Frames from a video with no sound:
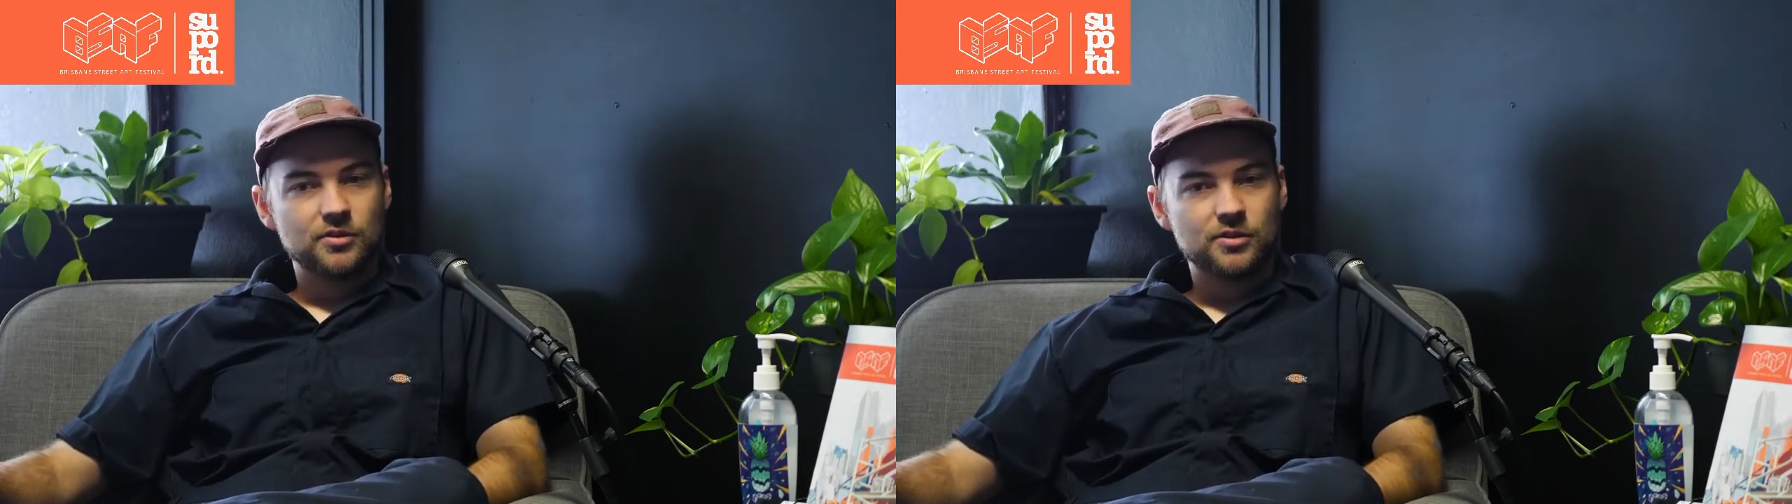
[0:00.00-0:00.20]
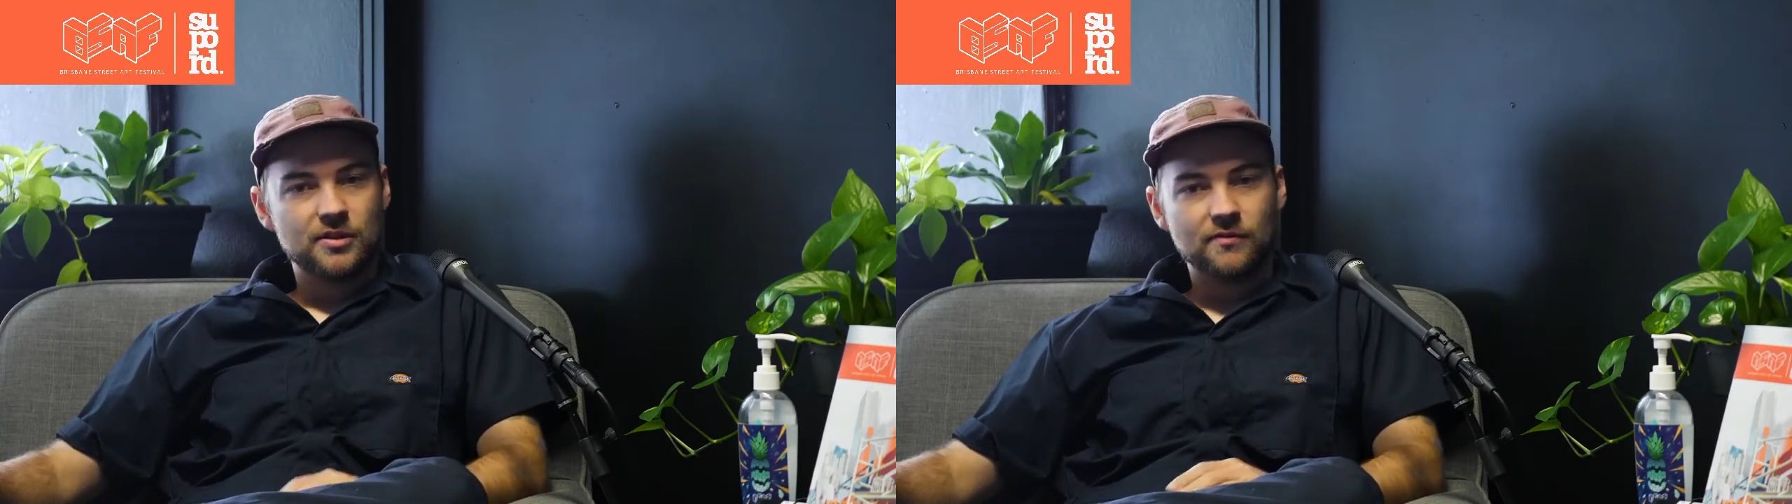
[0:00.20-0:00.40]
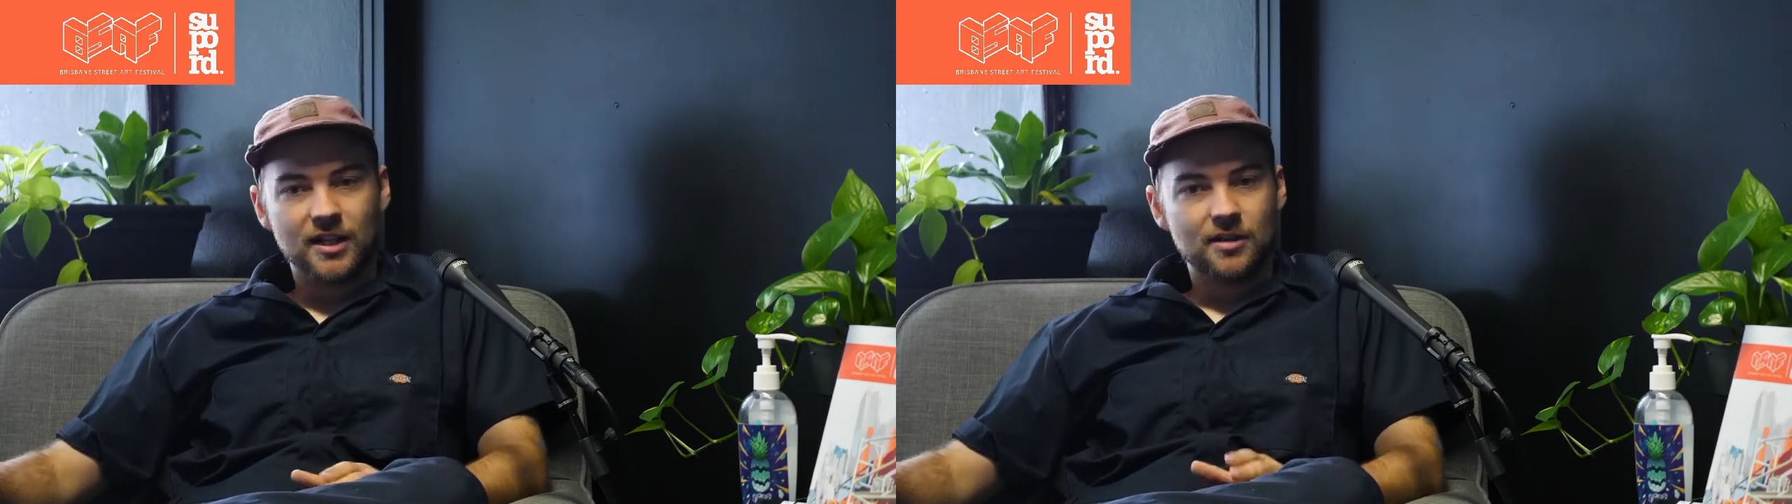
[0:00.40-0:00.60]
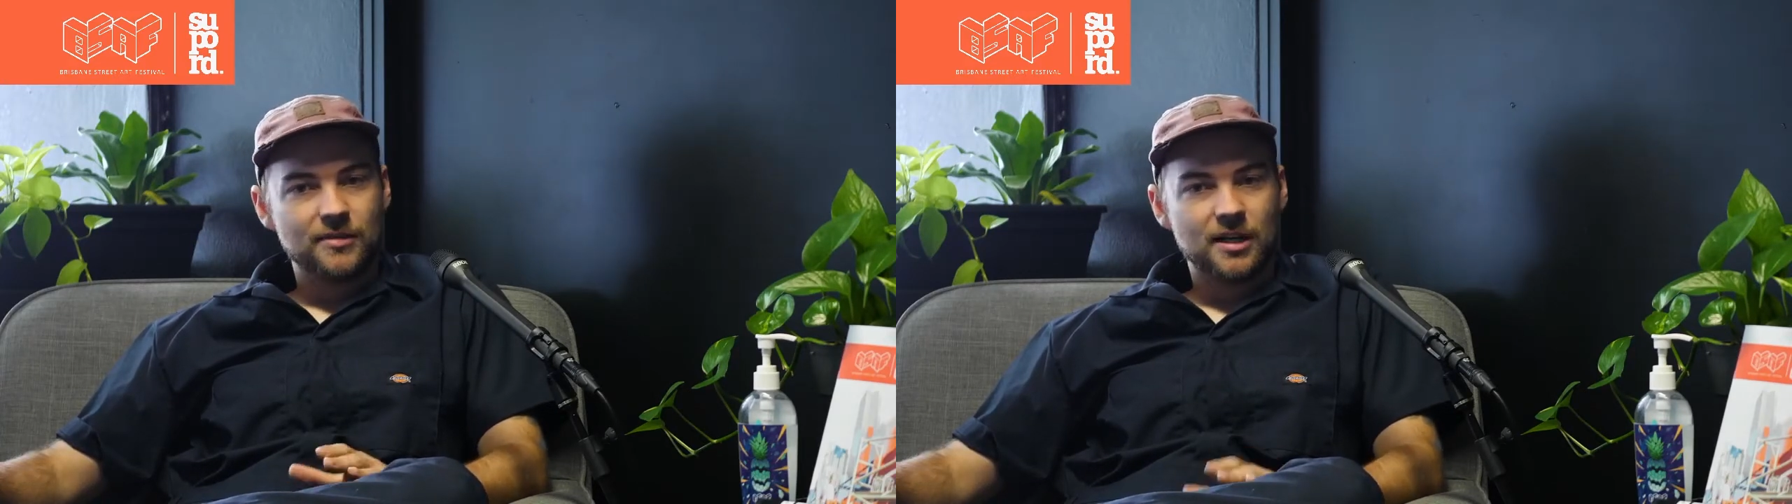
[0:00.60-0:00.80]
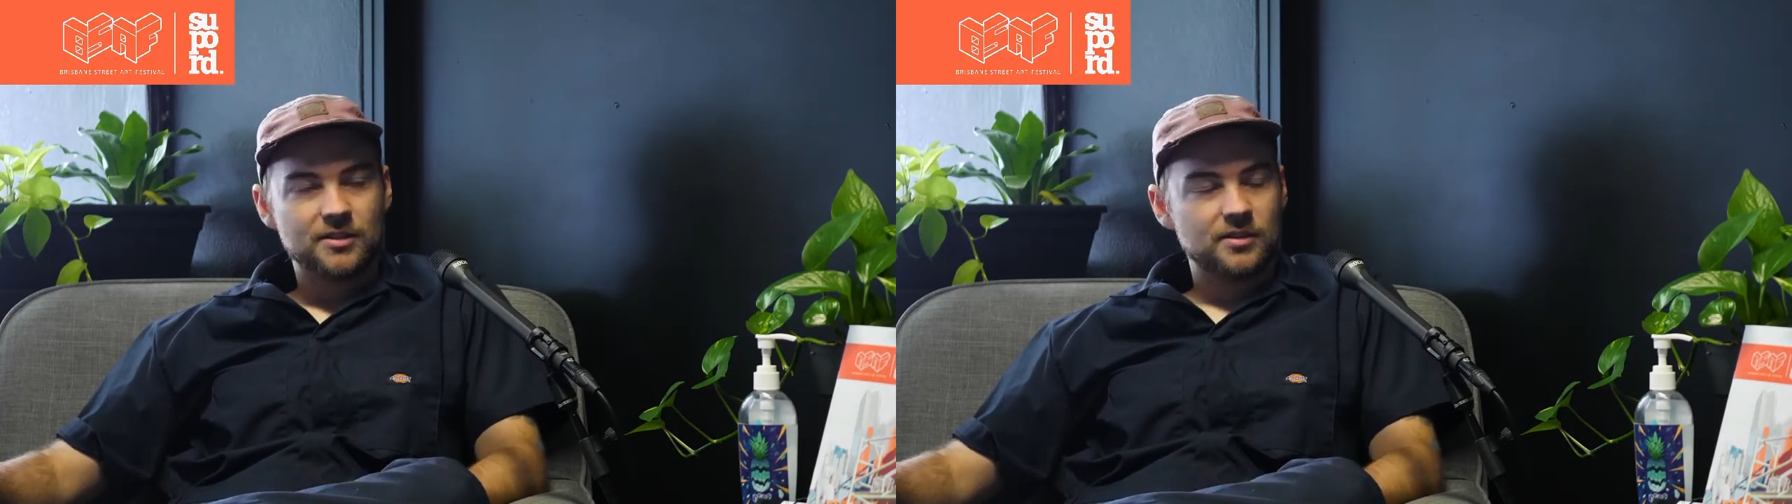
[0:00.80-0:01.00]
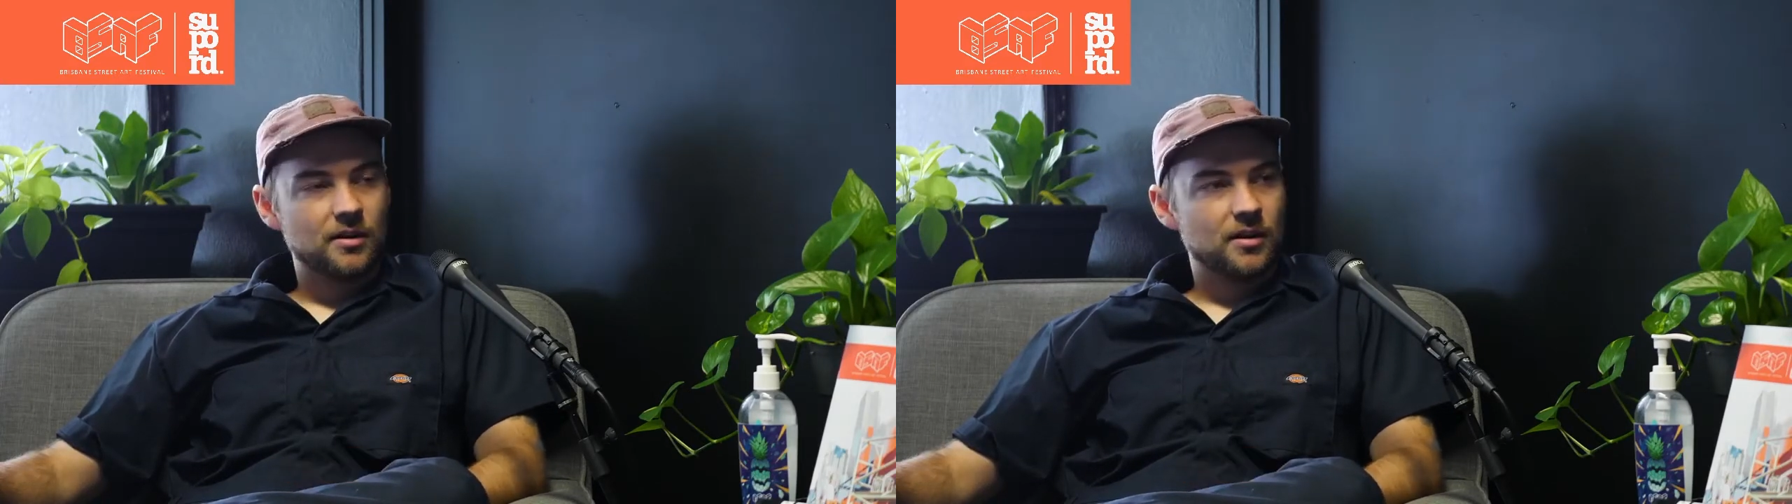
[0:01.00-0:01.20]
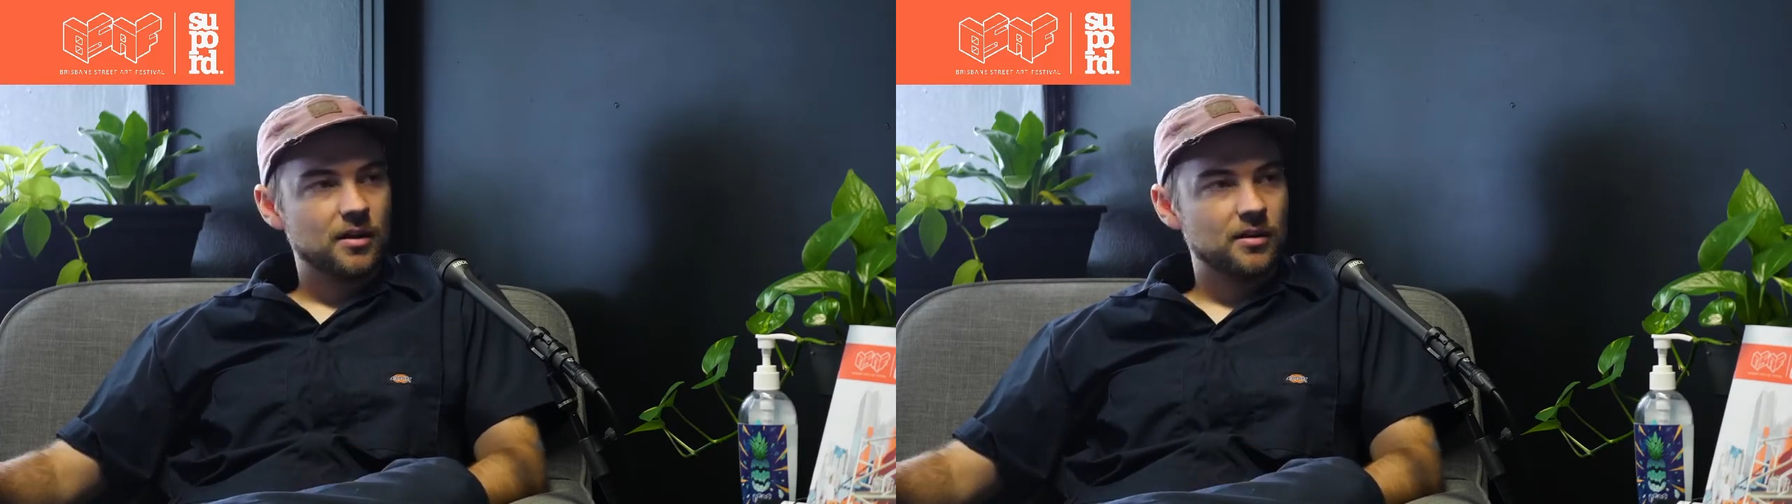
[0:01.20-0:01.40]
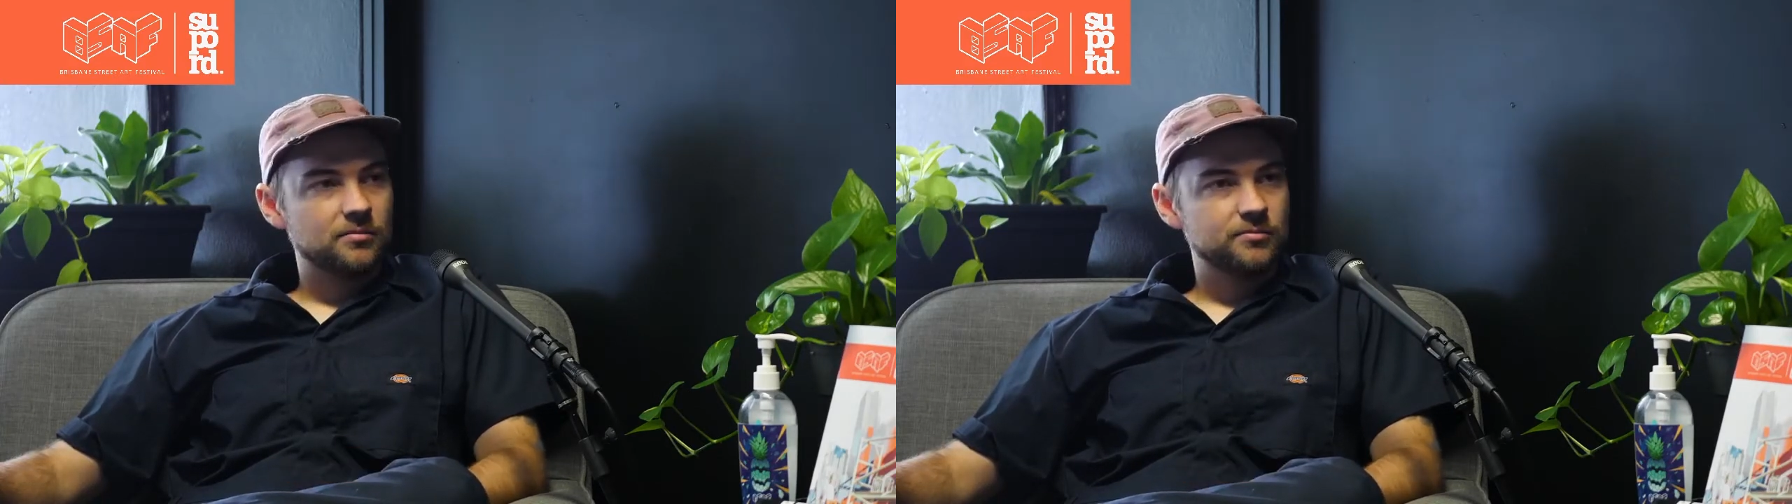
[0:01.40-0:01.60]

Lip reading: develop that style